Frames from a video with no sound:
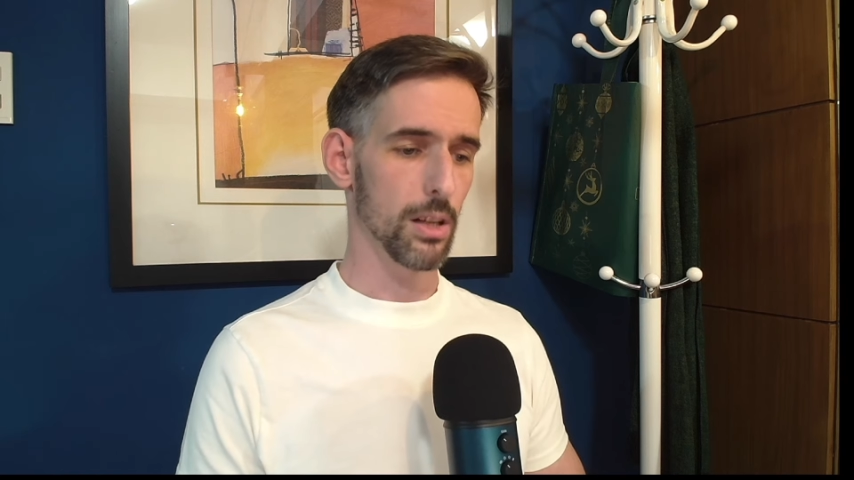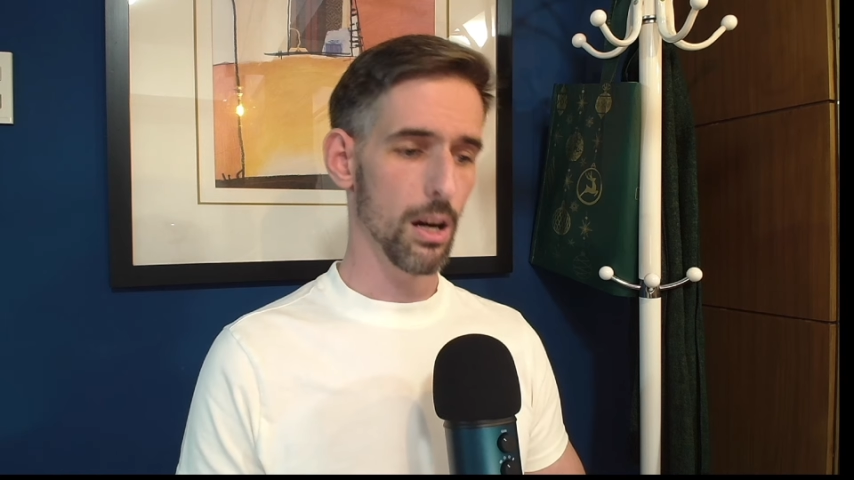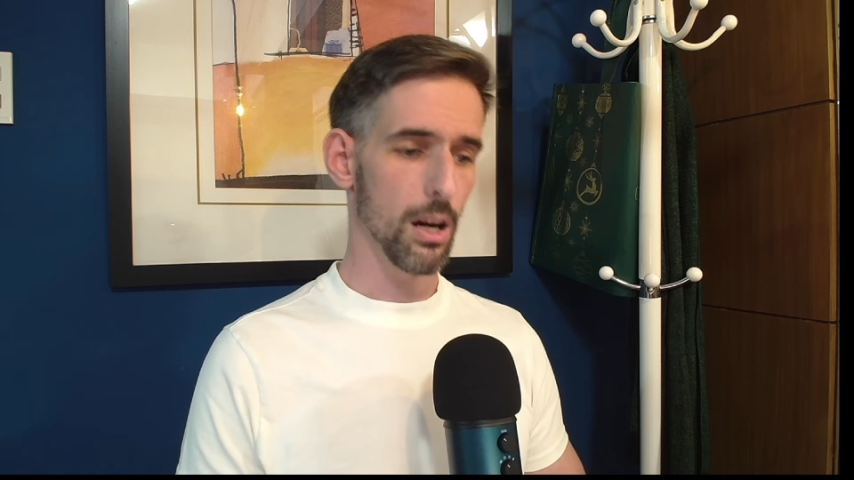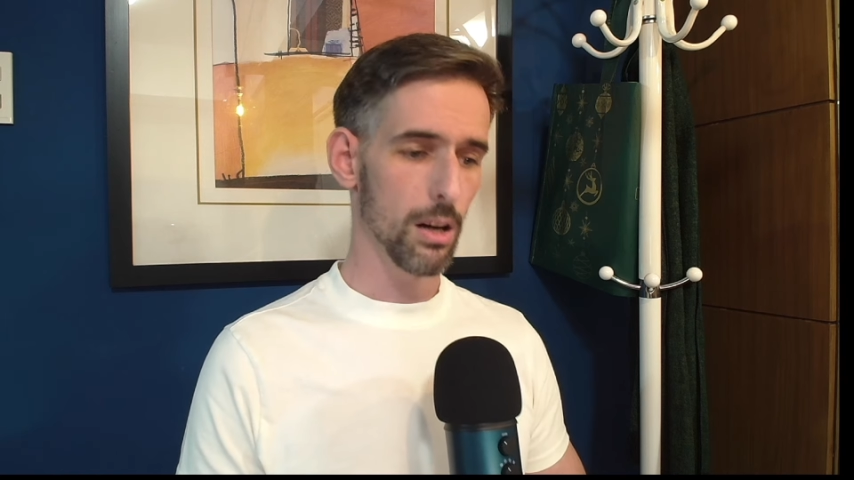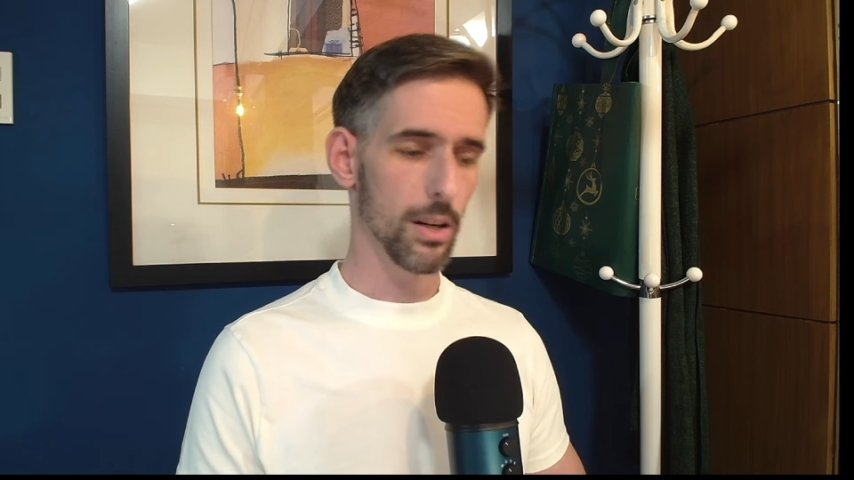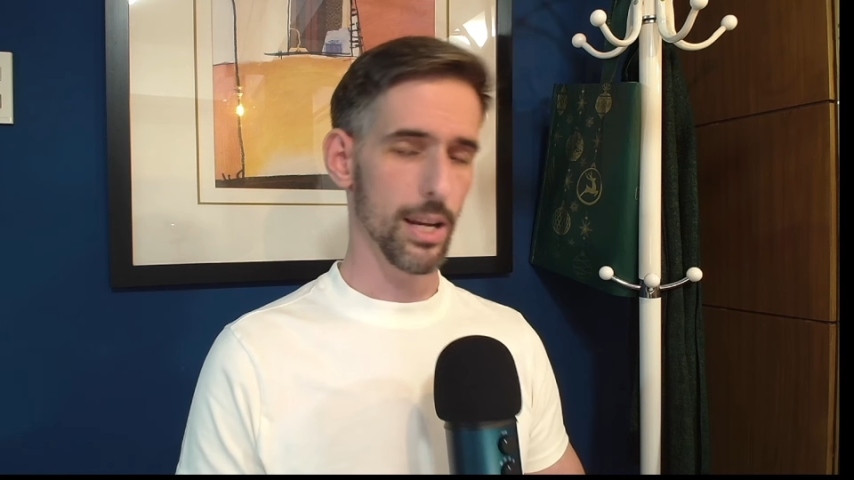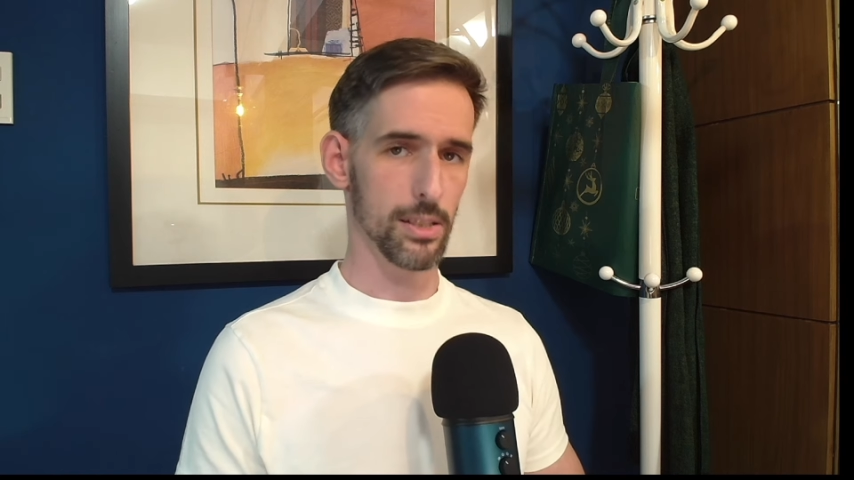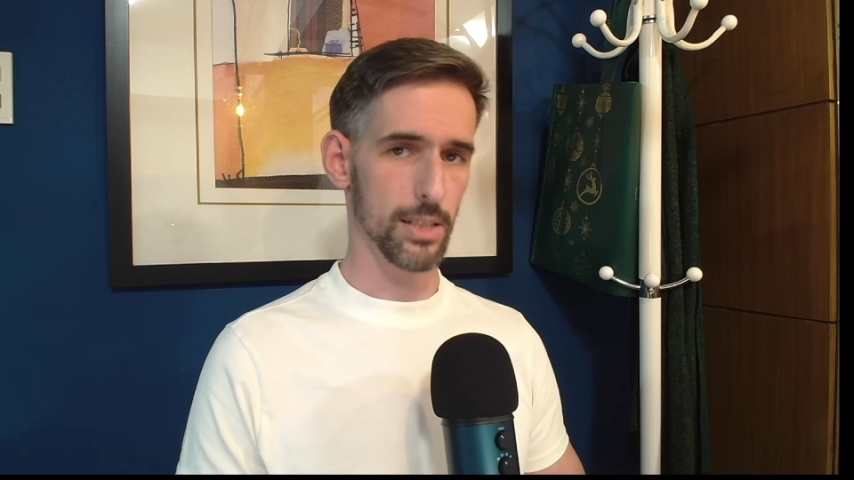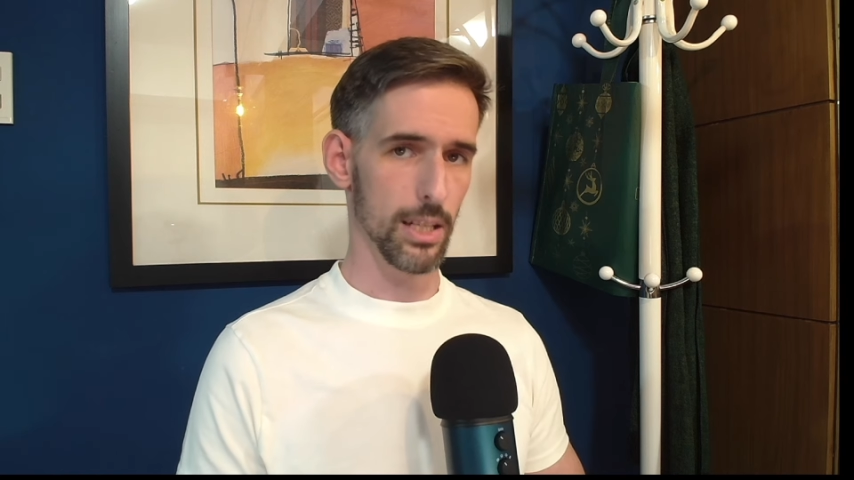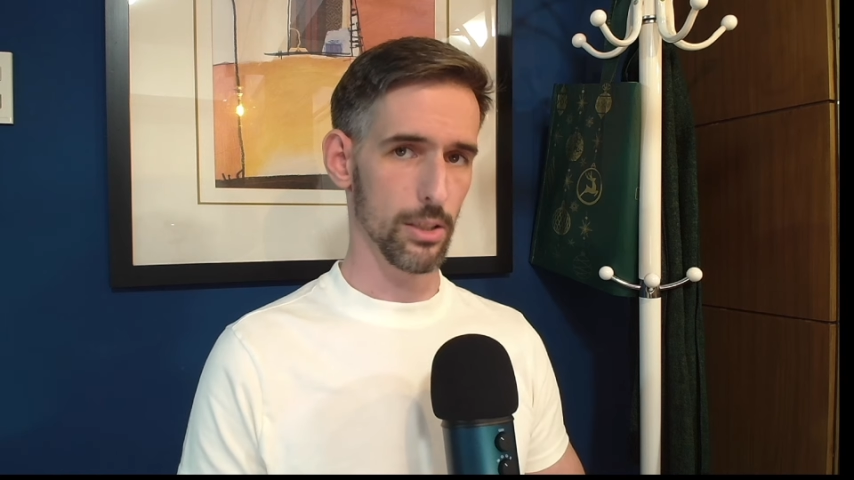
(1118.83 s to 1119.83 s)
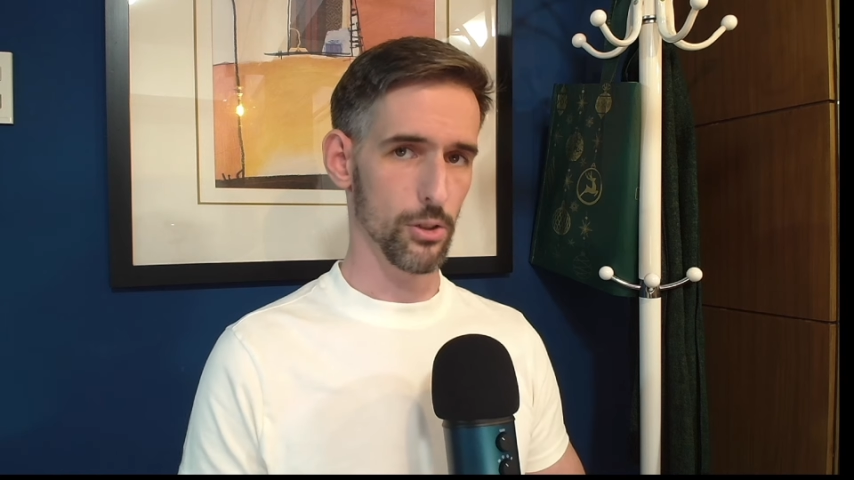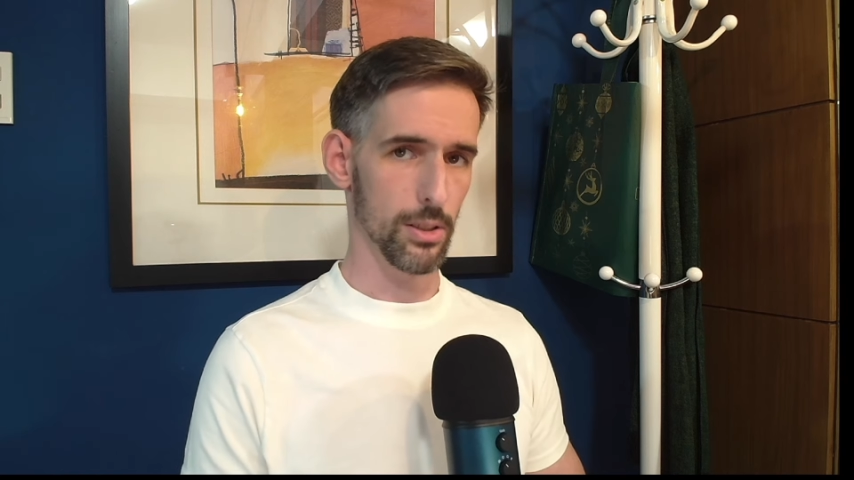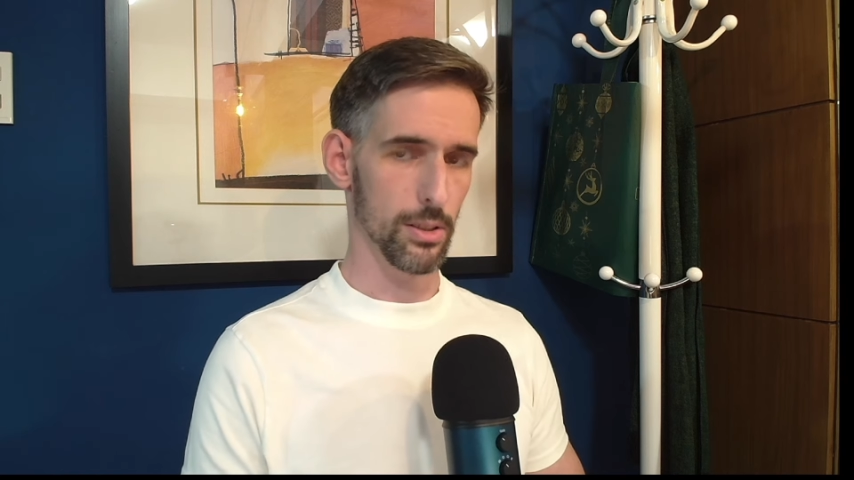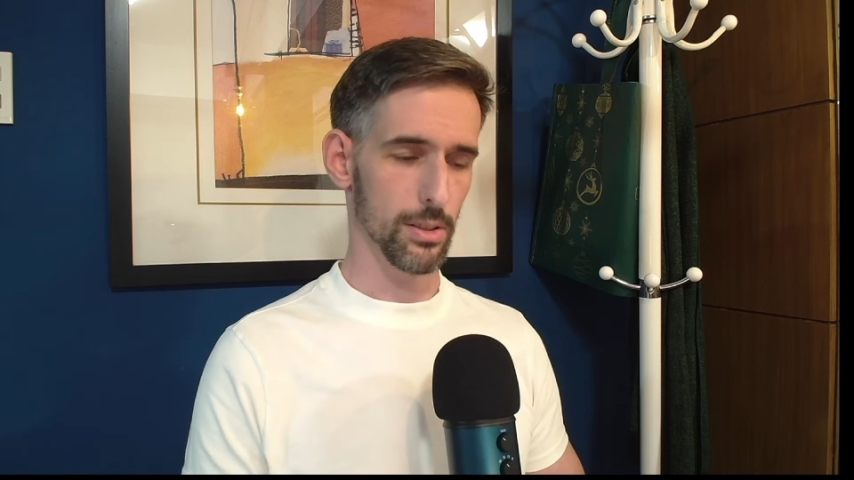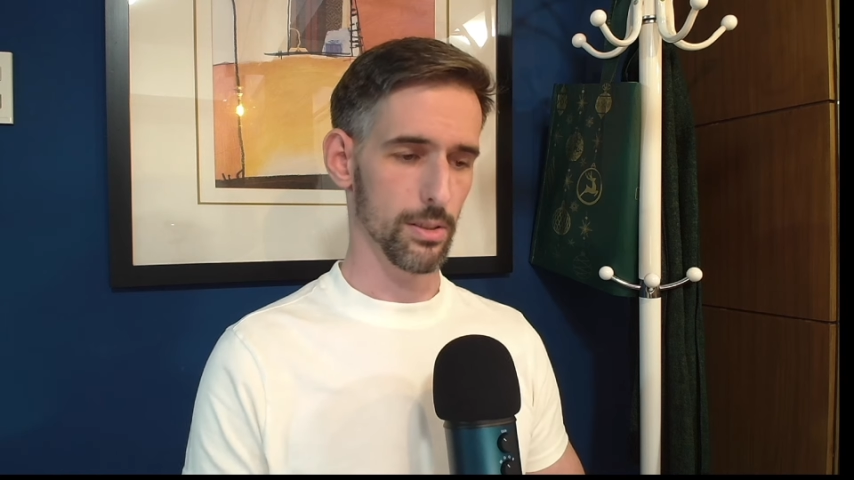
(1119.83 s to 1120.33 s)
are as
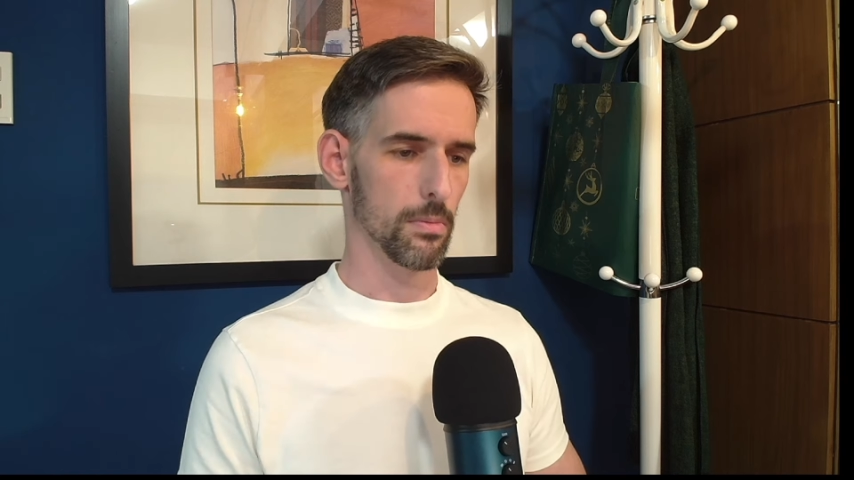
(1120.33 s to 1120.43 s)
intelligent.